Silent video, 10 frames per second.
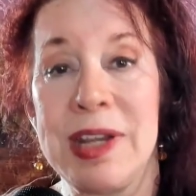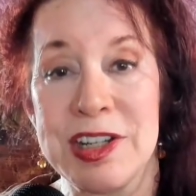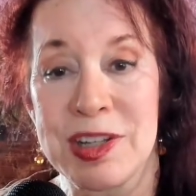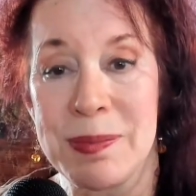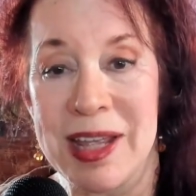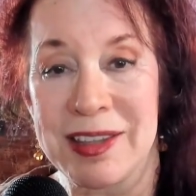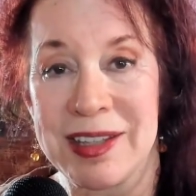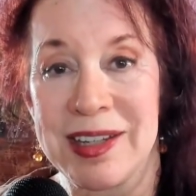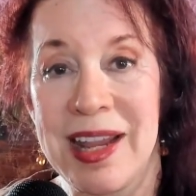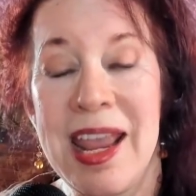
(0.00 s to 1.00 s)
is a
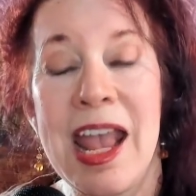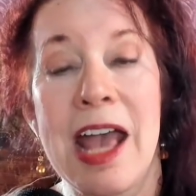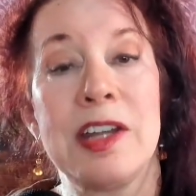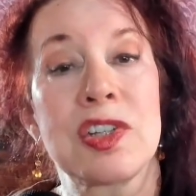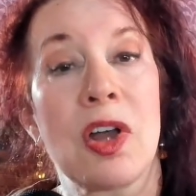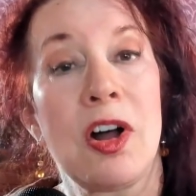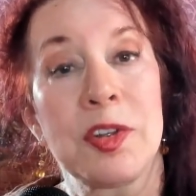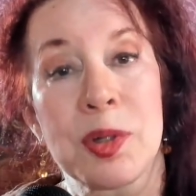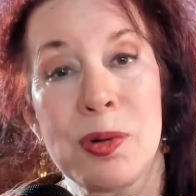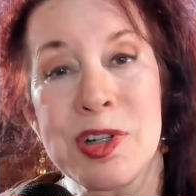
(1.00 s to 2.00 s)
method, and it's
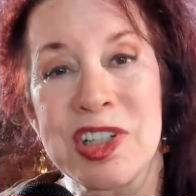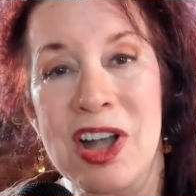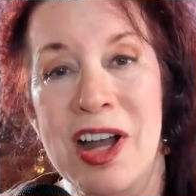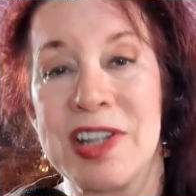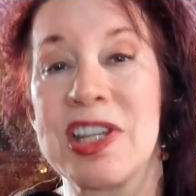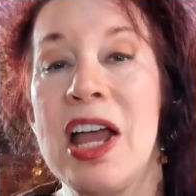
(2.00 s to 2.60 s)
called CORTECONs,